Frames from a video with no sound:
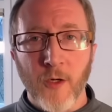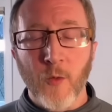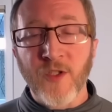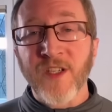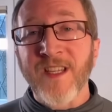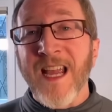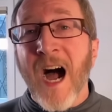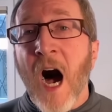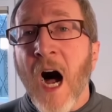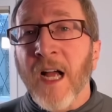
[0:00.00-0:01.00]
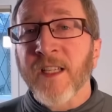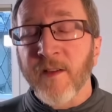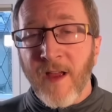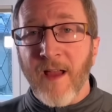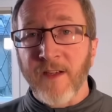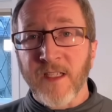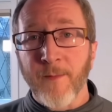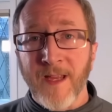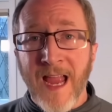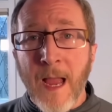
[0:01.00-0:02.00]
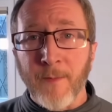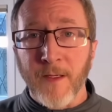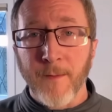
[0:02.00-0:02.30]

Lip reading: which is the odds of having something happen.